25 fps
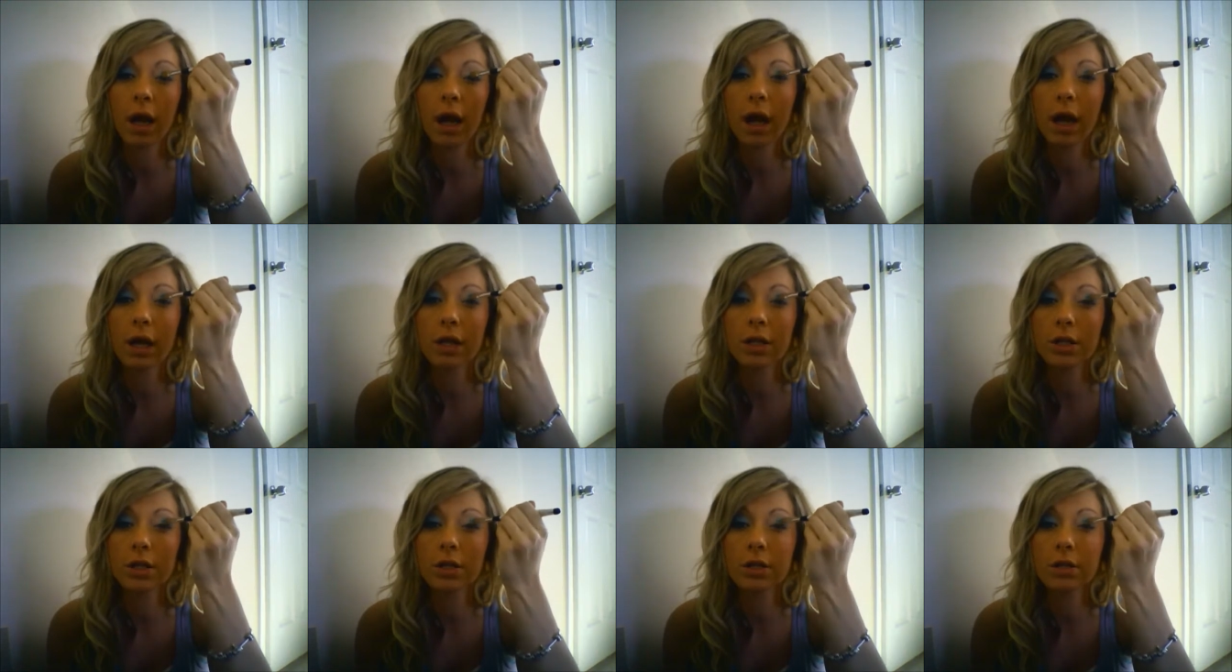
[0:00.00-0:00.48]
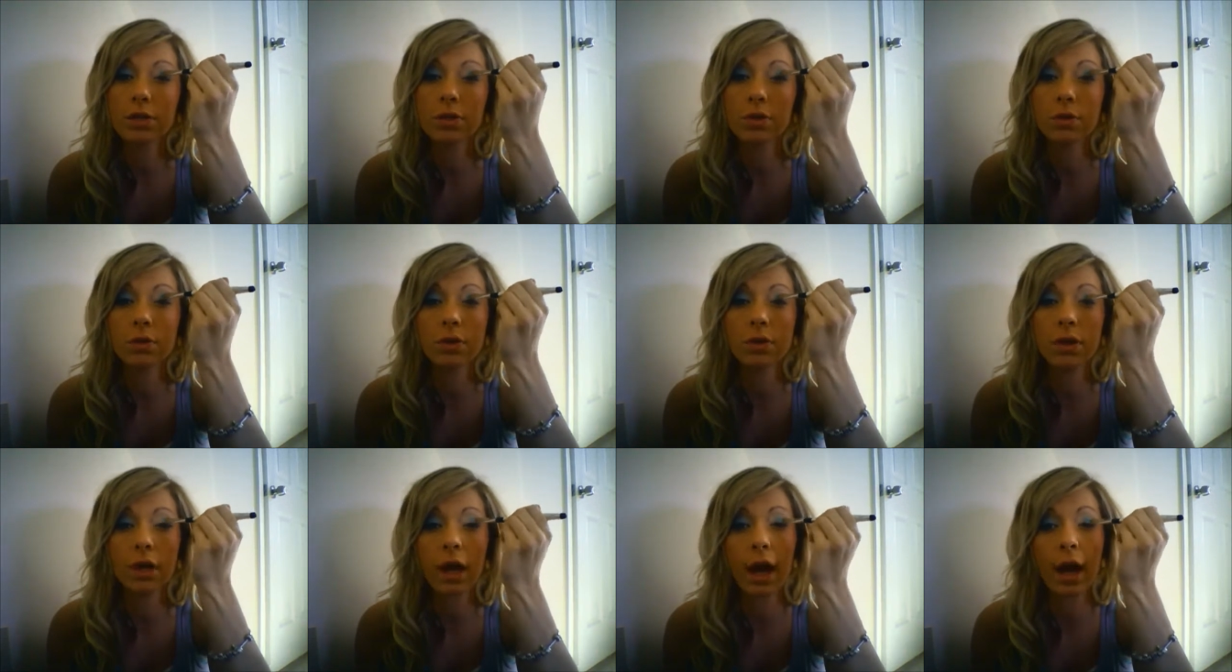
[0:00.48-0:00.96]
I just
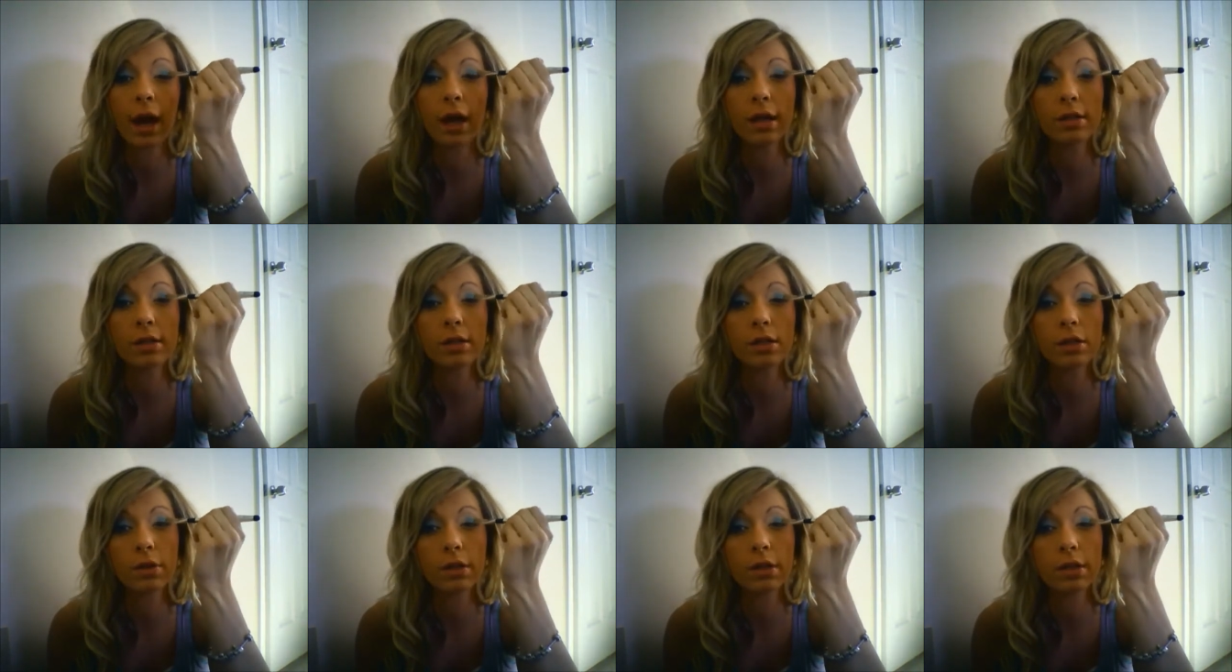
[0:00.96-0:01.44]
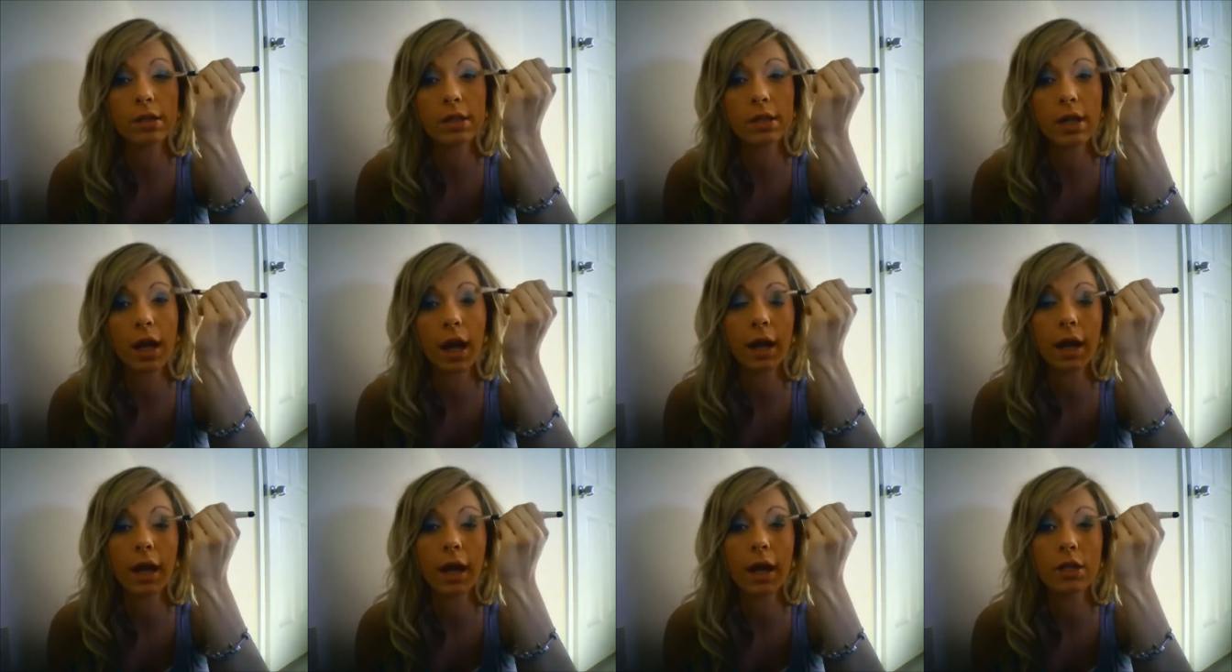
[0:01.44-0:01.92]
do that so it's
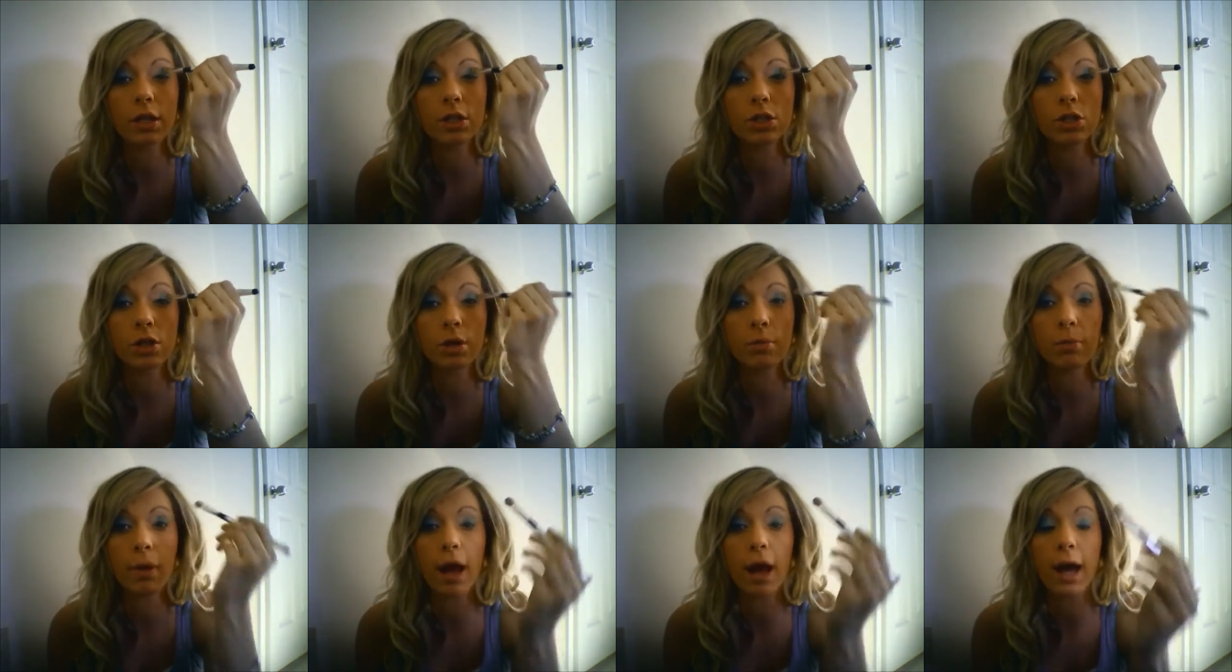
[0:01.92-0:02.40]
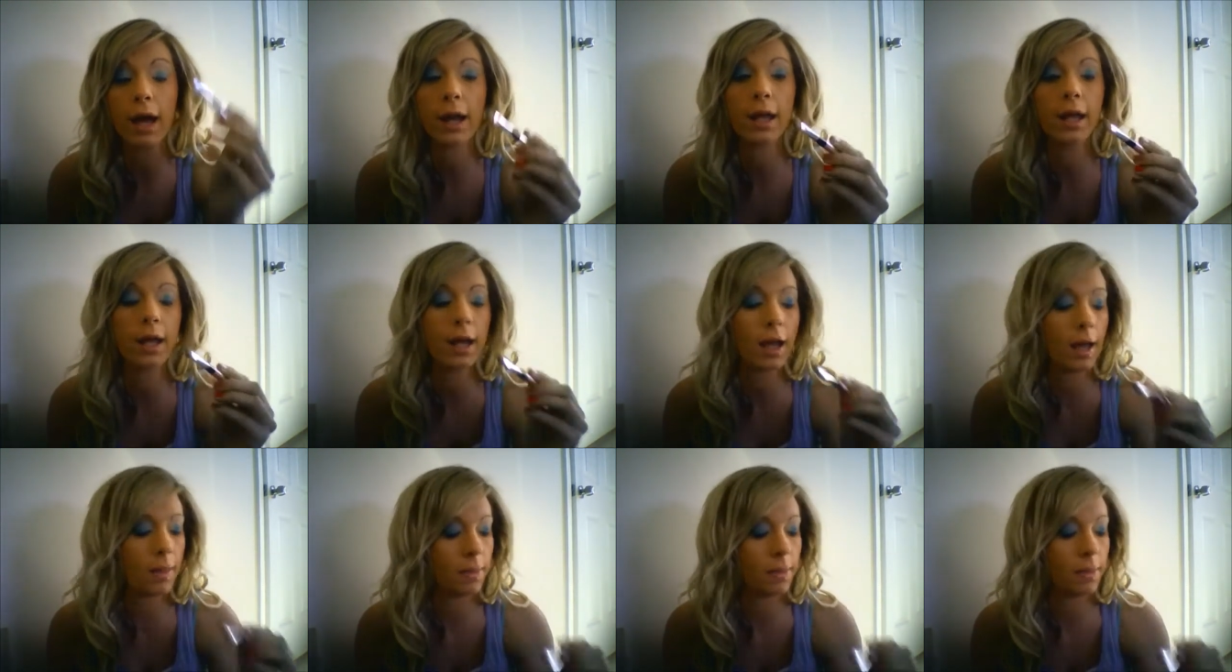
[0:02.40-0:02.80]
not as dramatic.